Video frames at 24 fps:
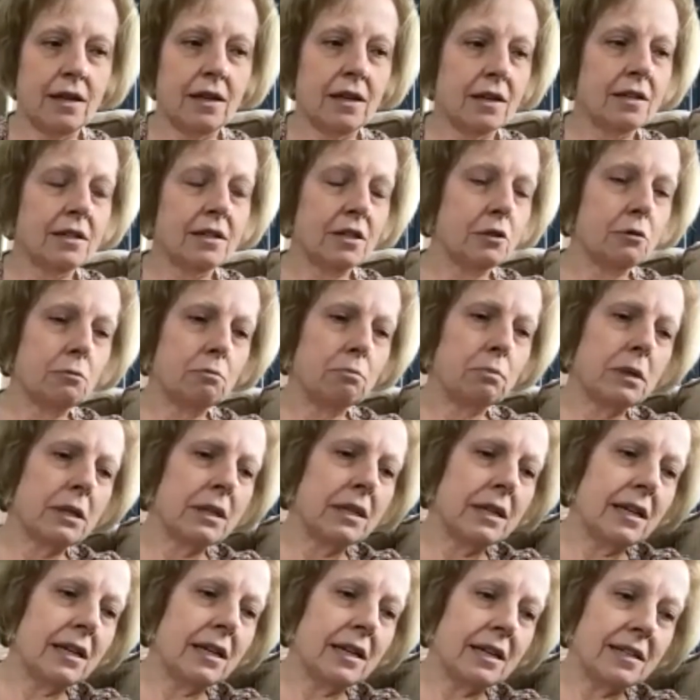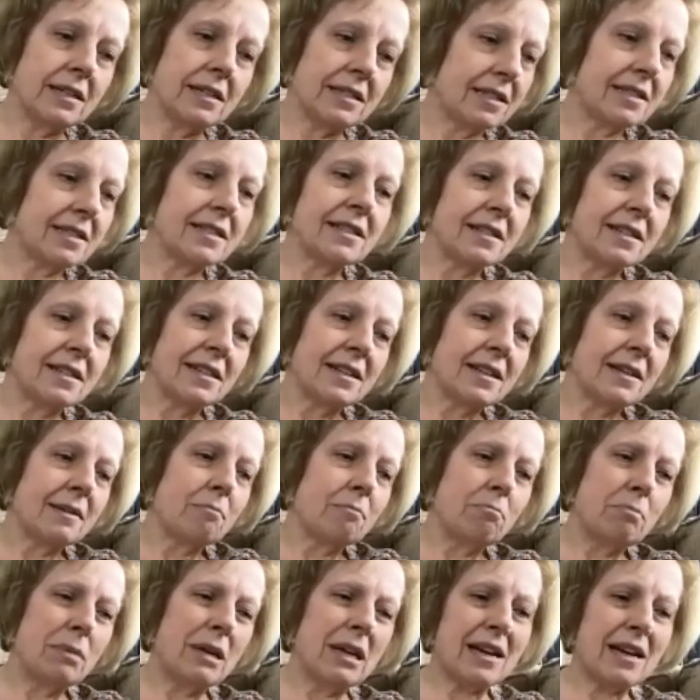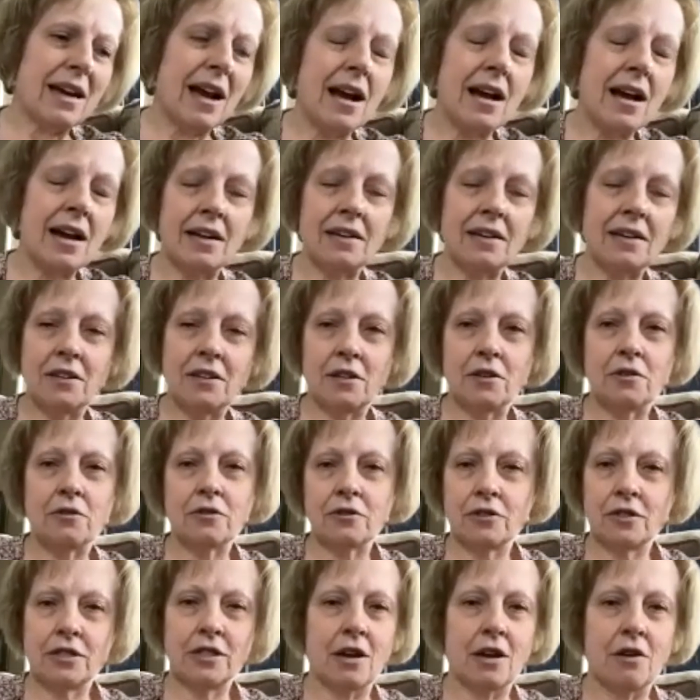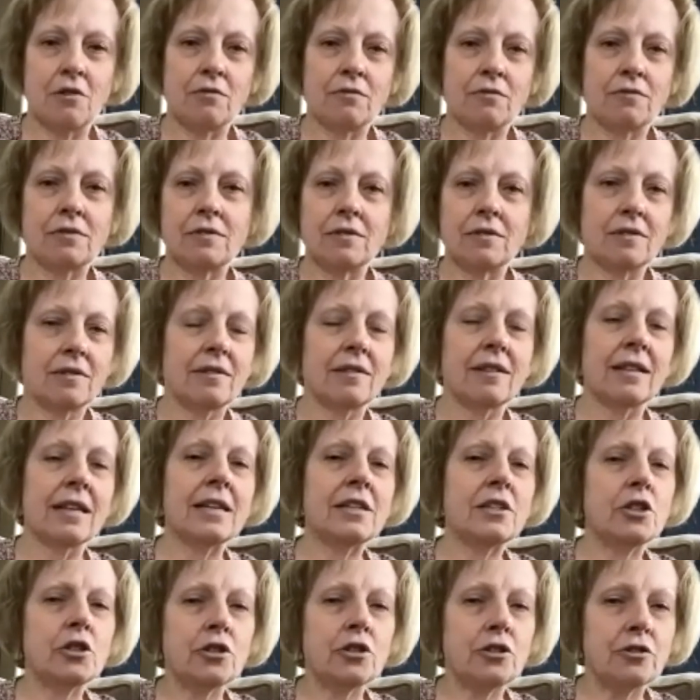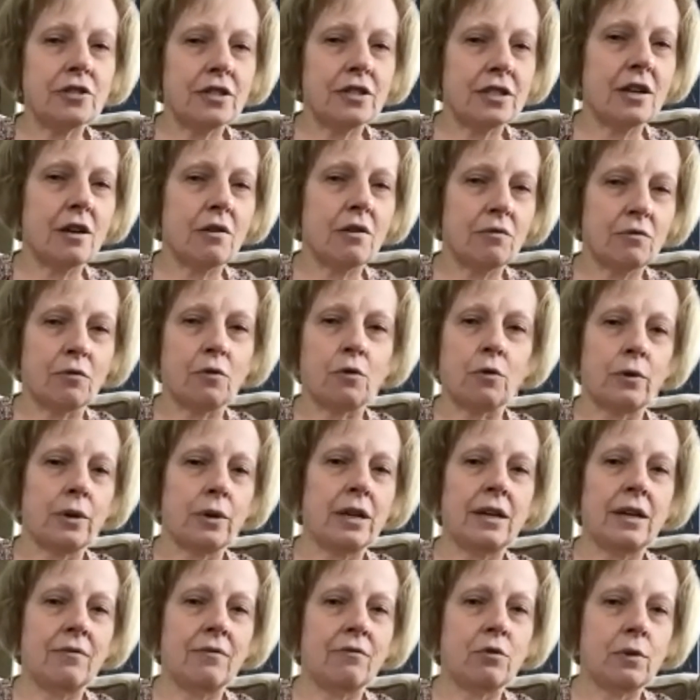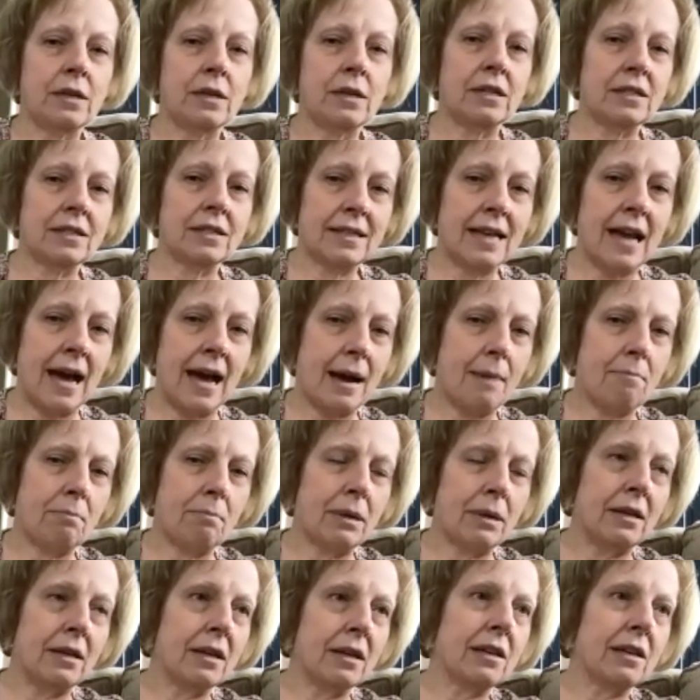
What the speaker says: So please be kind to yourself. Let yourself grieve what has happened.